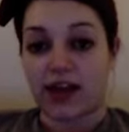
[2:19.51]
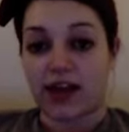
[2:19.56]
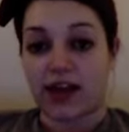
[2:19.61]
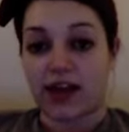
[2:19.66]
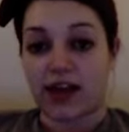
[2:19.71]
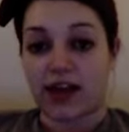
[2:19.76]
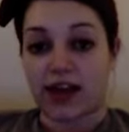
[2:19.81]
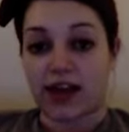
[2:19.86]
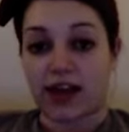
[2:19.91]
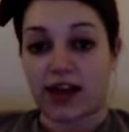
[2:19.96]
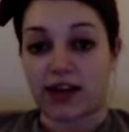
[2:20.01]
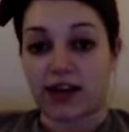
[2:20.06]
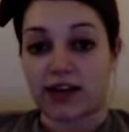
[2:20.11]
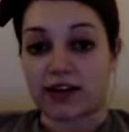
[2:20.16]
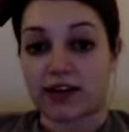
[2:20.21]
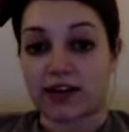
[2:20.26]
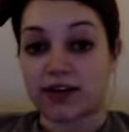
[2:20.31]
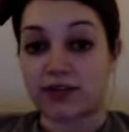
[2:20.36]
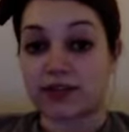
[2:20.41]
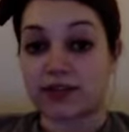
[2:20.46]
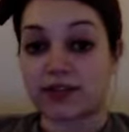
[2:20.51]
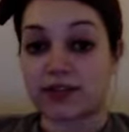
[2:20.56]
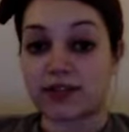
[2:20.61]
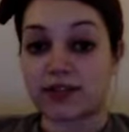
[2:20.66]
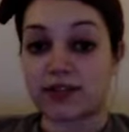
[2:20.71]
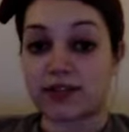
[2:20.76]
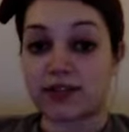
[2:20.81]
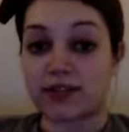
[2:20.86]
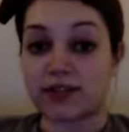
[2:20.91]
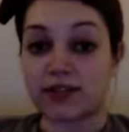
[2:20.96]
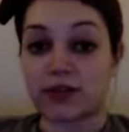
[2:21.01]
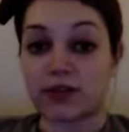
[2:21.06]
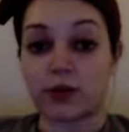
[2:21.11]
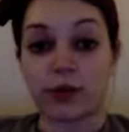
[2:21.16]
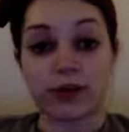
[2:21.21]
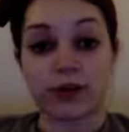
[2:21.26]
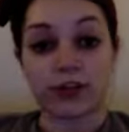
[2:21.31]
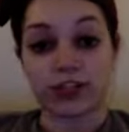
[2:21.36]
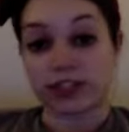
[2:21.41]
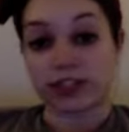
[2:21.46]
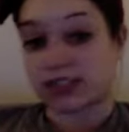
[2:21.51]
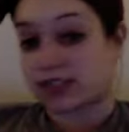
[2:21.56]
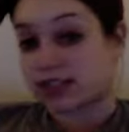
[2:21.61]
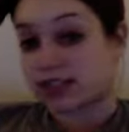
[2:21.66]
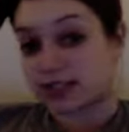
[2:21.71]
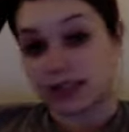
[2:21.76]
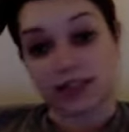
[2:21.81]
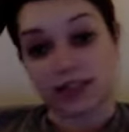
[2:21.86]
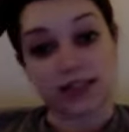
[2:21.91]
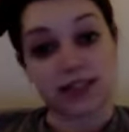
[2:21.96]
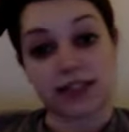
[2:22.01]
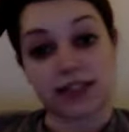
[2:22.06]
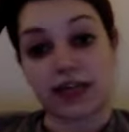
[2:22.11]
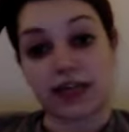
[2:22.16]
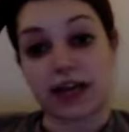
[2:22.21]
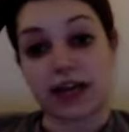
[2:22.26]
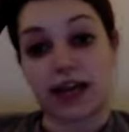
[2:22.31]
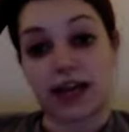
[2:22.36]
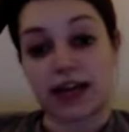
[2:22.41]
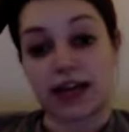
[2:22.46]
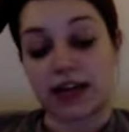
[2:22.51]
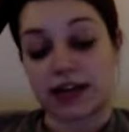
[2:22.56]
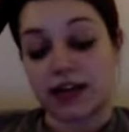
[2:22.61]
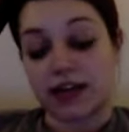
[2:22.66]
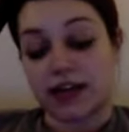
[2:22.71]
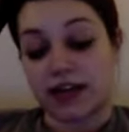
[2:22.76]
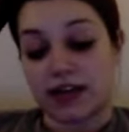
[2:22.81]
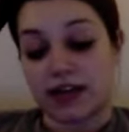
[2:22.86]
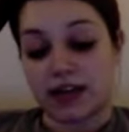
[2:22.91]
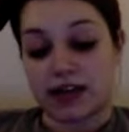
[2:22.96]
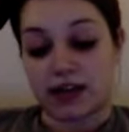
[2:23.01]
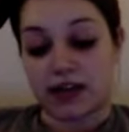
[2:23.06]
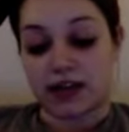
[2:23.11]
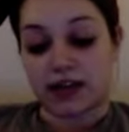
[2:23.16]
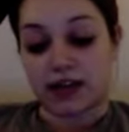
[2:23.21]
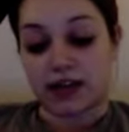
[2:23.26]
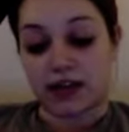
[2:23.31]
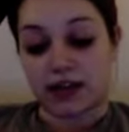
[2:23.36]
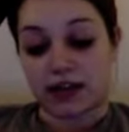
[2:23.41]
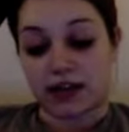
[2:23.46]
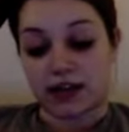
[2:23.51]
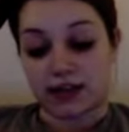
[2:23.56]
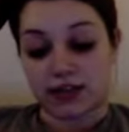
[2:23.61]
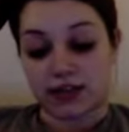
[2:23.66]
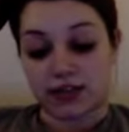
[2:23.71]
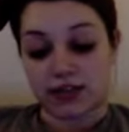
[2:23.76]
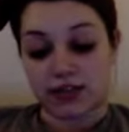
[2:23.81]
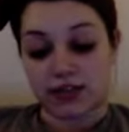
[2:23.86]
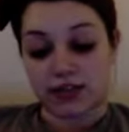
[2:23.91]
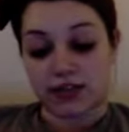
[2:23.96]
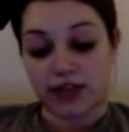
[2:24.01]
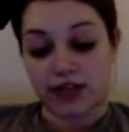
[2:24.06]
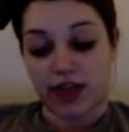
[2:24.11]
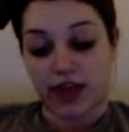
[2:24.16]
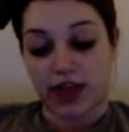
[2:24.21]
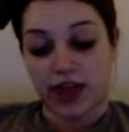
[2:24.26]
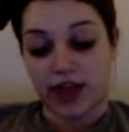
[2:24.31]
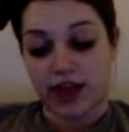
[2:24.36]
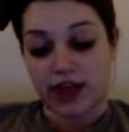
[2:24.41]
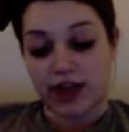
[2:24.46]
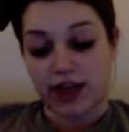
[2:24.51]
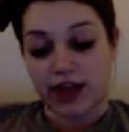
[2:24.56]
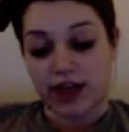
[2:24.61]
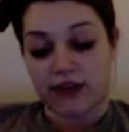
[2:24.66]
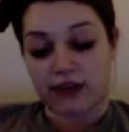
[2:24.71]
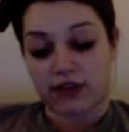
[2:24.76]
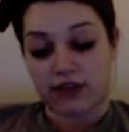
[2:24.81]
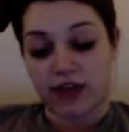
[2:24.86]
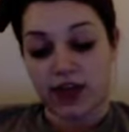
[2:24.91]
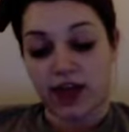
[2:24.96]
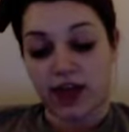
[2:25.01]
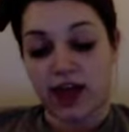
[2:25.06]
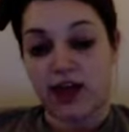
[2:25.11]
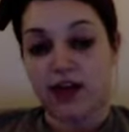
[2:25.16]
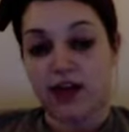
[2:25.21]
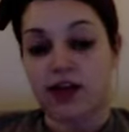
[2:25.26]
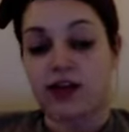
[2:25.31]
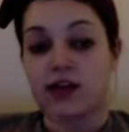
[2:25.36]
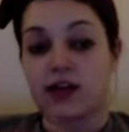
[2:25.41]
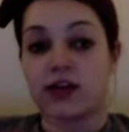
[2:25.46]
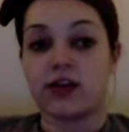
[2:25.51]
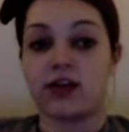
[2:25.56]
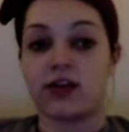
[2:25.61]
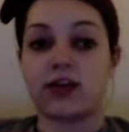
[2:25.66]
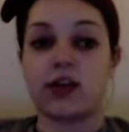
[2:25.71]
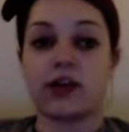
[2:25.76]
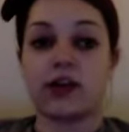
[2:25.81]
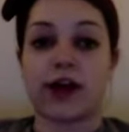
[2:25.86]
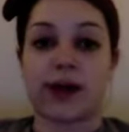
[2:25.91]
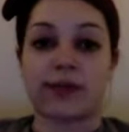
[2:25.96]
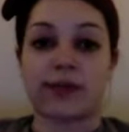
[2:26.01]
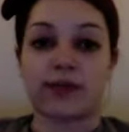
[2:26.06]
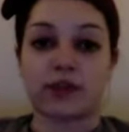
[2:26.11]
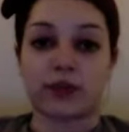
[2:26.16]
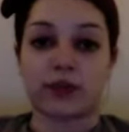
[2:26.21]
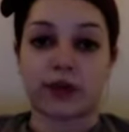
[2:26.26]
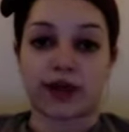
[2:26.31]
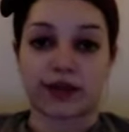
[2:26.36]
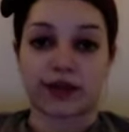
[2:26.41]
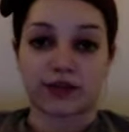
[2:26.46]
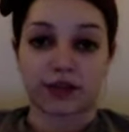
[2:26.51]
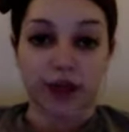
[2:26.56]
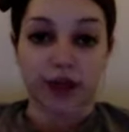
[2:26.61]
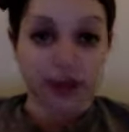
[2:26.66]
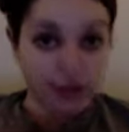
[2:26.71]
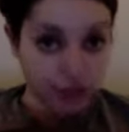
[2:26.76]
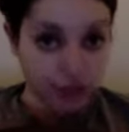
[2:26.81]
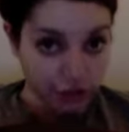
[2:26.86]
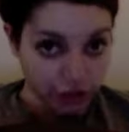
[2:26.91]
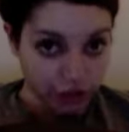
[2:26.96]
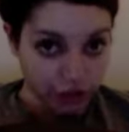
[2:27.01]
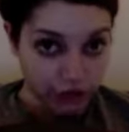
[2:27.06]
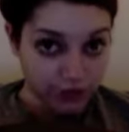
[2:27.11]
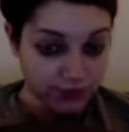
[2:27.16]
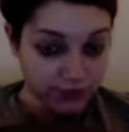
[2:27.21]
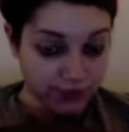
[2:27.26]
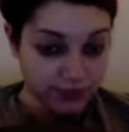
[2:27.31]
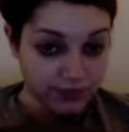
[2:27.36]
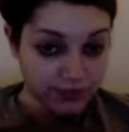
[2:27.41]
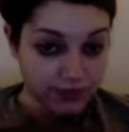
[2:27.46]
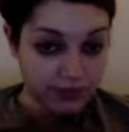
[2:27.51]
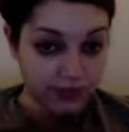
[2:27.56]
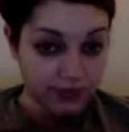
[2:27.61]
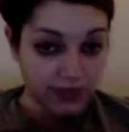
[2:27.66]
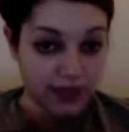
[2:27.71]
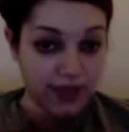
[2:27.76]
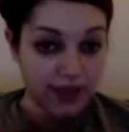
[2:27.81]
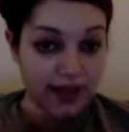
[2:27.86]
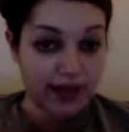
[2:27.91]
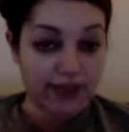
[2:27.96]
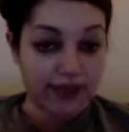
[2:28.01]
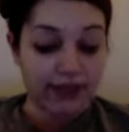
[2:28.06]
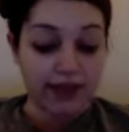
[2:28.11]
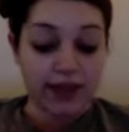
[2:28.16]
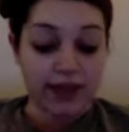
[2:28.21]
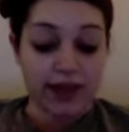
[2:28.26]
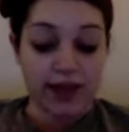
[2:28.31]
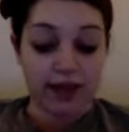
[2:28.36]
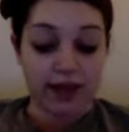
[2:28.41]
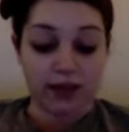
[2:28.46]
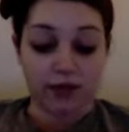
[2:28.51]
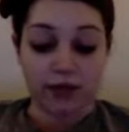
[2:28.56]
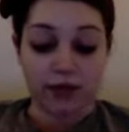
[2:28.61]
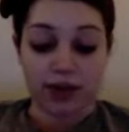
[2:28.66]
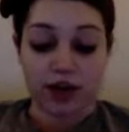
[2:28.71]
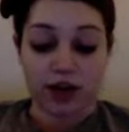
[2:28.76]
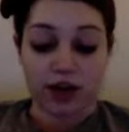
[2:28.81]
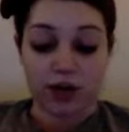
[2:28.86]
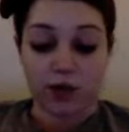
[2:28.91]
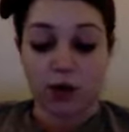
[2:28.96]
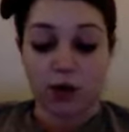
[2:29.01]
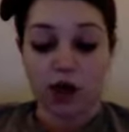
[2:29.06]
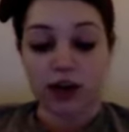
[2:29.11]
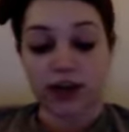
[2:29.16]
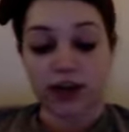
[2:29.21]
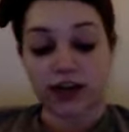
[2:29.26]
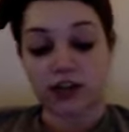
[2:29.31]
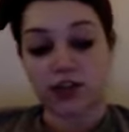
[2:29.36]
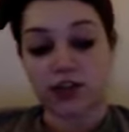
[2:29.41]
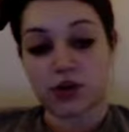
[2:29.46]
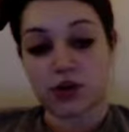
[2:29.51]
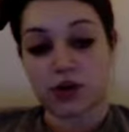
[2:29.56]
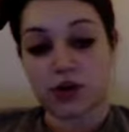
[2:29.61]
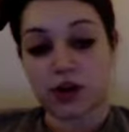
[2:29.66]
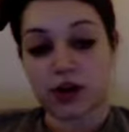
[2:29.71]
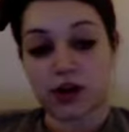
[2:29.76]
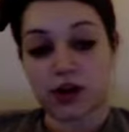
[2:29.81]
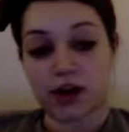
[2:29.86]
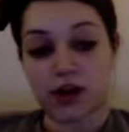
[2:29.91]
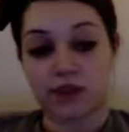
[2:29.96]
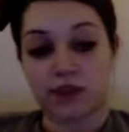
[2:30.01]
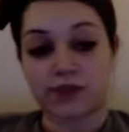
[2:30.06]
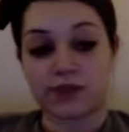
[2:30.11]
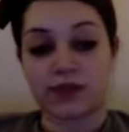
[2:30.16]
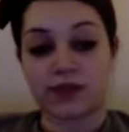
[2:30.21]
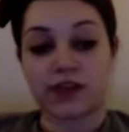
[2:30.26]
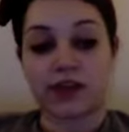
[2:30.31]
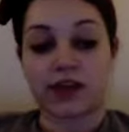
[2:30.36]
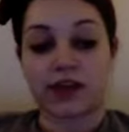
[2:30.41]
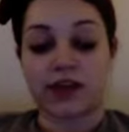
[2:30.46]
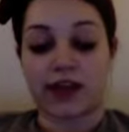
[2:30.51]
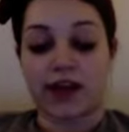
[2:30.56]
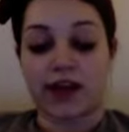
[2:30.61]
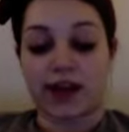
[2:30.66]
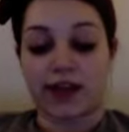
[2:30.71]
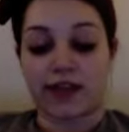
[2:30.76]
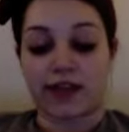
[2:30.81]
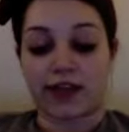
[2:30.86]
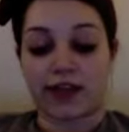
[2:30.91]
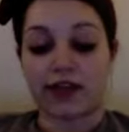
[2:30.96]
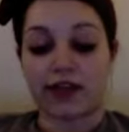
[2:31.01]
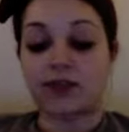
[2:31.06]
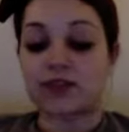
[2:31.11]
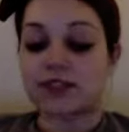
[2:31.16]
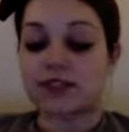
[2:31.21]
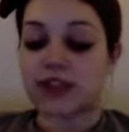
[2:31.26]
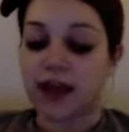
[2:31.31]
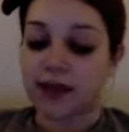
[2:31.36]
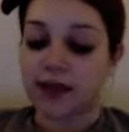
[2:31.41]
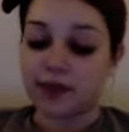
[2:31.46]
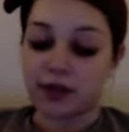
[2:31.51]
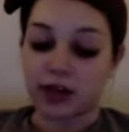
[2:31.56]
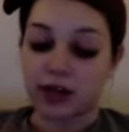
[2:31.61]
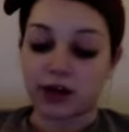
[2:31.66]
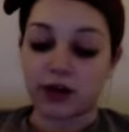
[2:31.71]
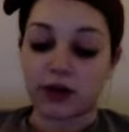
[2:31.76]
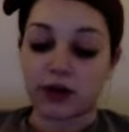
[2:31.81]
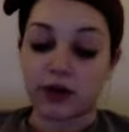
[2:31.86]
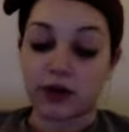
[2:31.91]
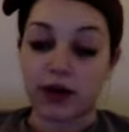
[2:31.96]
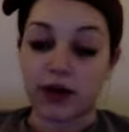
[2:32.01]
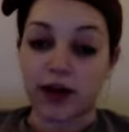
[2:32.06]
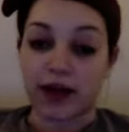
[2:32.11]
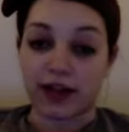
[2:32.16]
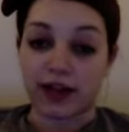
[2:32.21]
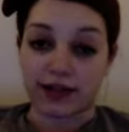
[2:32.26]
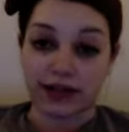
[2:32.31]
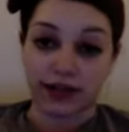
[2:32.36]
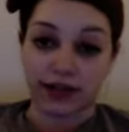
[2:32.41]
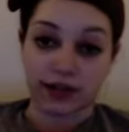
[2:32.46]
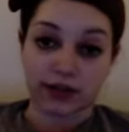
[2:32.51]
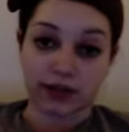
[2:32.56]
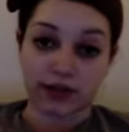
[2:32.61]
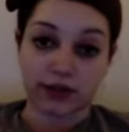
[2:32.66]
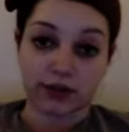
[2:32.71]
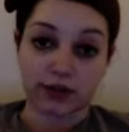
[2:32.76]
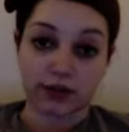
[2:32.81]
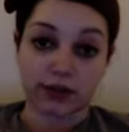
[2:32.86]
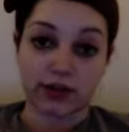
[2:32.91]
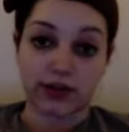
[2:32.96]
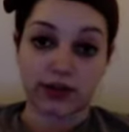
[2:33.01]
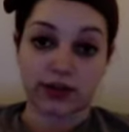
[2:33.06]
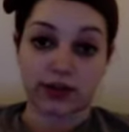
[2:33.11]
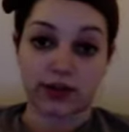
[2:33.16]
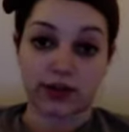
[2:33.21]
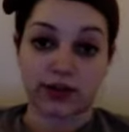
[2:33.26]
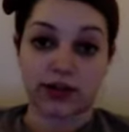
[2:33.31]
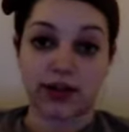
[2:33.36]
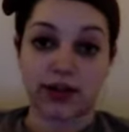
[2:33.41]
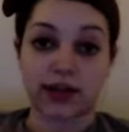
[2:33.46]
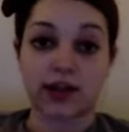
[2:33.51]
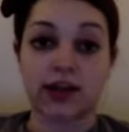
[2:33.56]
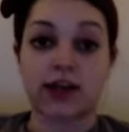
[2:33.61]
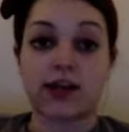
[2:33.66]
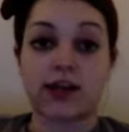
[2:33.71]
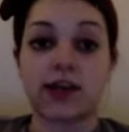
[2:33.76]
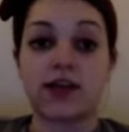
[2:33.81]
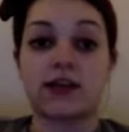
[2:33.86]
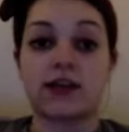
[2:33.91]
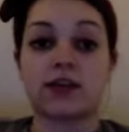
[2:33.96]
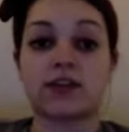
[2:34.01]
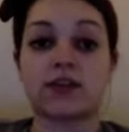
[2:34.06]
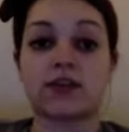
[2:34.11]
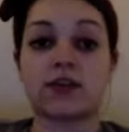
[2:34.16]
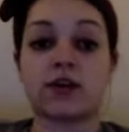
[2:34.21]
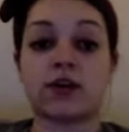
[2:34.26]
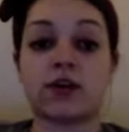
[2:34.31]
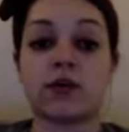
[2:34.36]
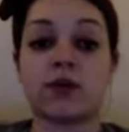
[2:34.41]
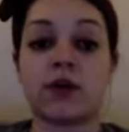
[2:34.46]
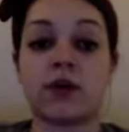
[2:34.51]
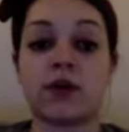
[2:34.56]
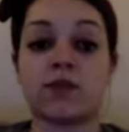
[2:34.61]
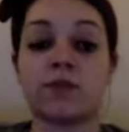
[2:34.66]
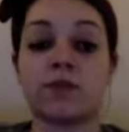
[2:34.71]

and it was gorgeous inside. So then, after that, grabbed a quick lunch, and then went on a walking tour, and then it was time to go at like 3:30. So,